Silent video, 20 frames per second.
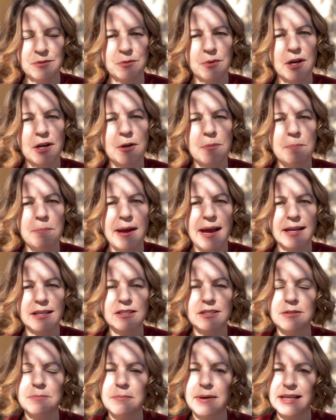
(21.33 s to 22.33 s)
welcome back
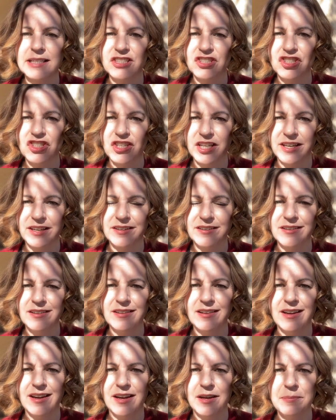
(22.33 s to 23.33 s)
to my channel.
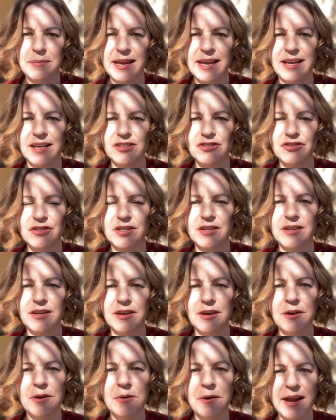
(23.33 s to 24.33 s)
I'm Angela
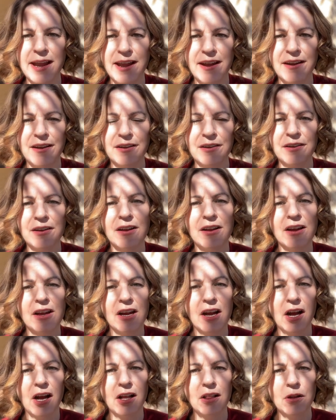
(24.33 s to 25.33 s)
O'Hare,
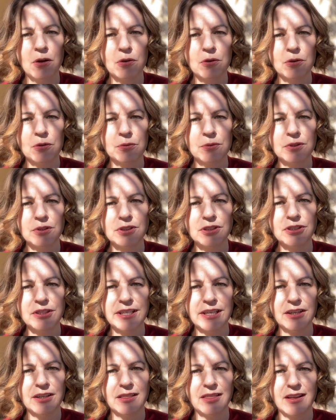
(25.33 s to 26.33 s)
a local realtor
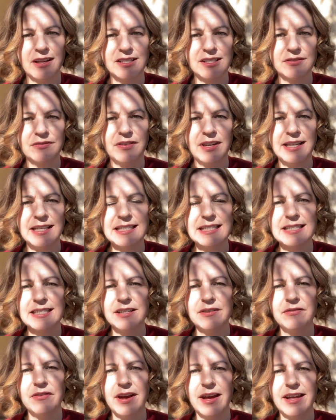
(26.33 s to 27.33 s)
here in Las Vegas,
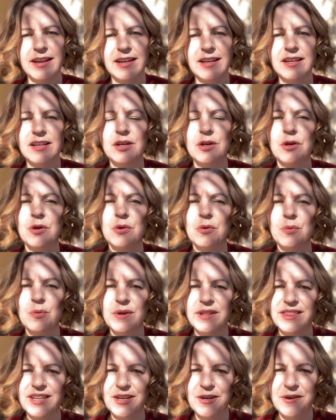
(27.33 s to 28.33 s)
Nevada
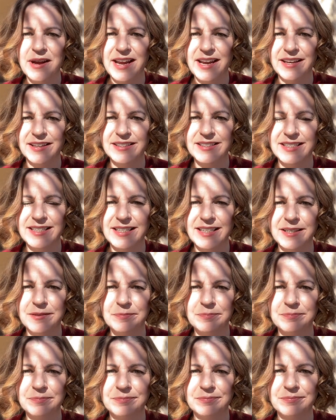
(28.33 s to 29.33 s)
with the O'Hare
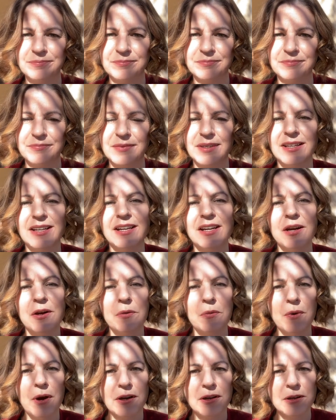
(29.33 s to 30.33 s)
team.
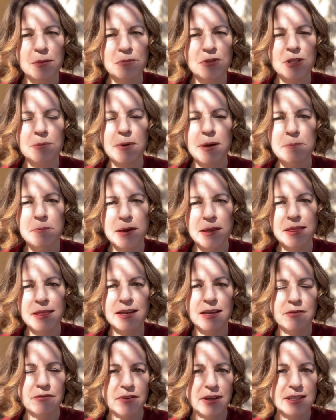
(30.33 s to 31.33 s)
Welcome to my
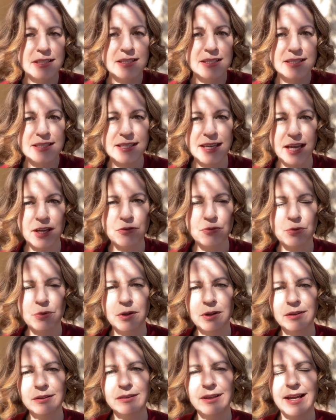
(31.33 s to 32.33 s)
monthly events
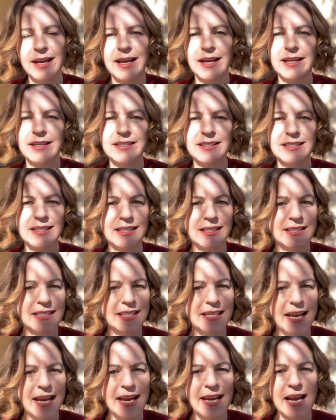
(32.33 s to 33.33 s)
schedule, and
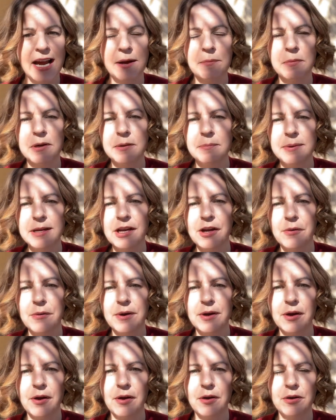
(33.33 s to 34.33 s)
today I'm going to be
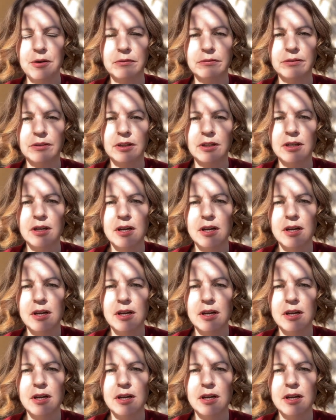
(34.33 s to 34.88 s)
going over